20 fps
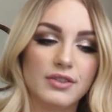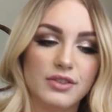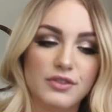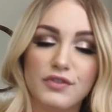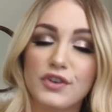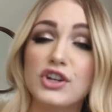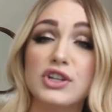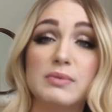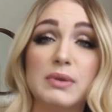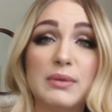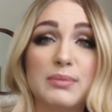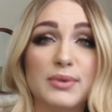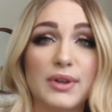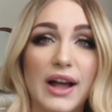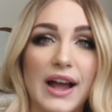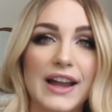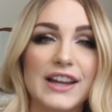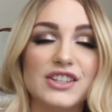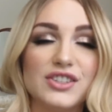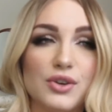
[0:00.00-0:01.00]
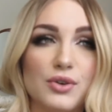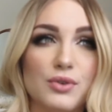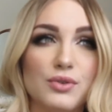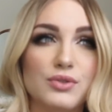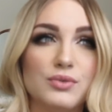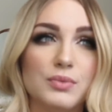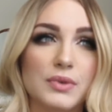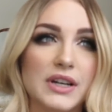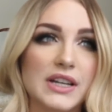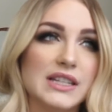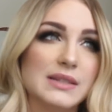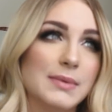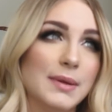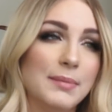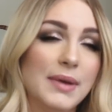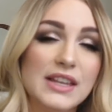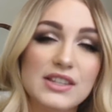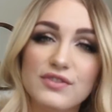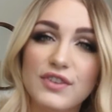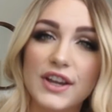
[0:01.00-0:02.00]
the first people I told was my
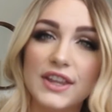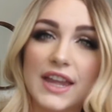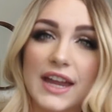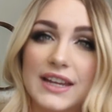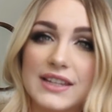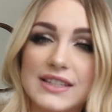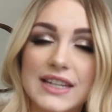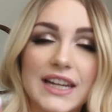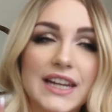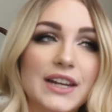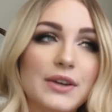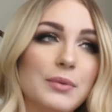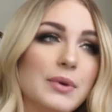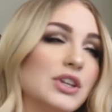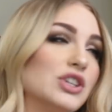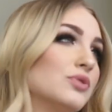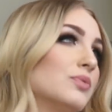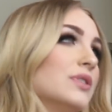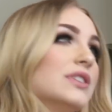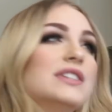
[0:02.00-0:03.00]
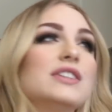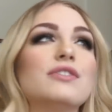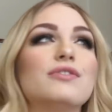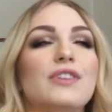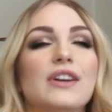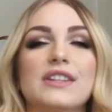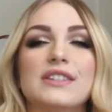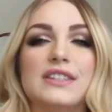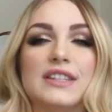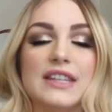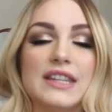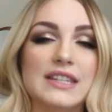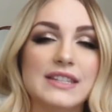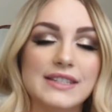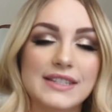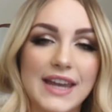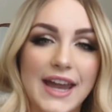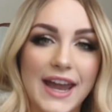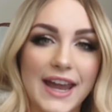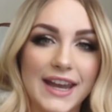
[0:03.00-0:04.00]
best friend Lexi, which we're still friends to
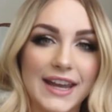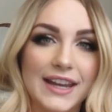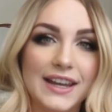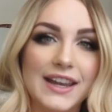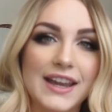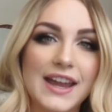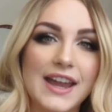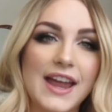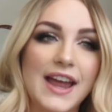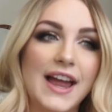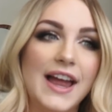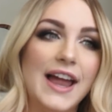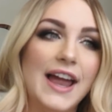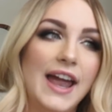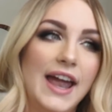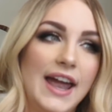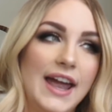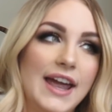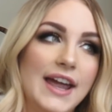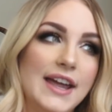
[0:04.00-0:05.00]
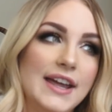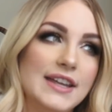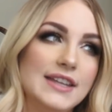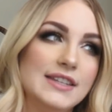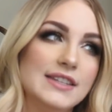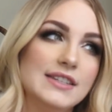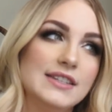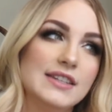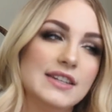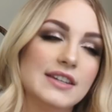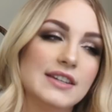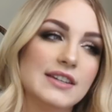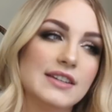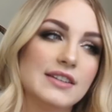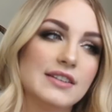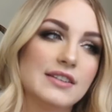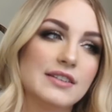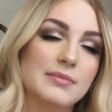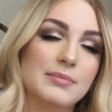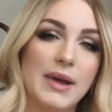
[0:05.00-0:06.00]
this day, and
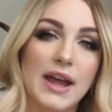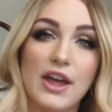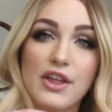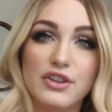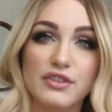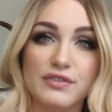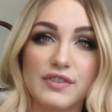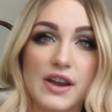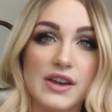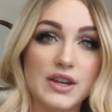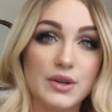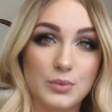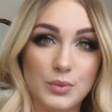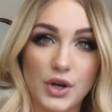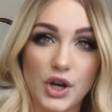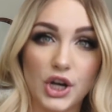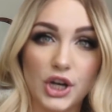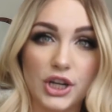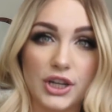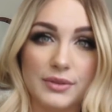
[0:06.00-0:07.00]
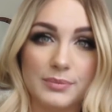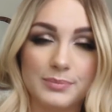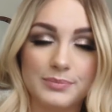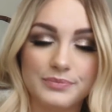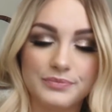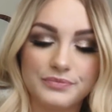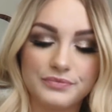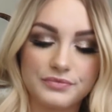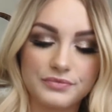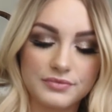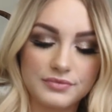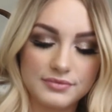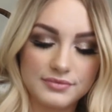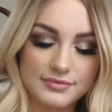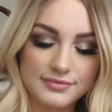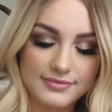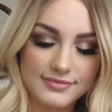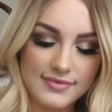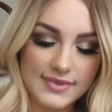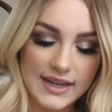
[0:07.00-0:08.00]
my other friend at work.
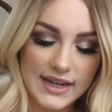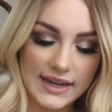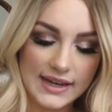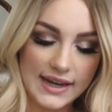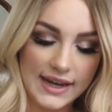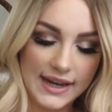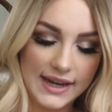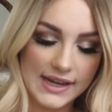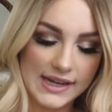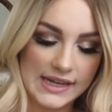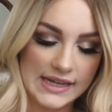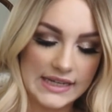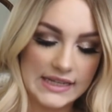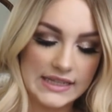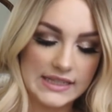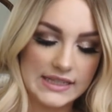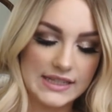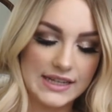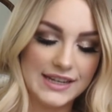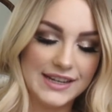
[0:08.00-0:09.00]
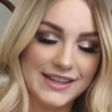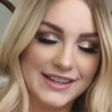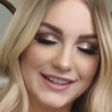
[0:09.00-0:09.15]
And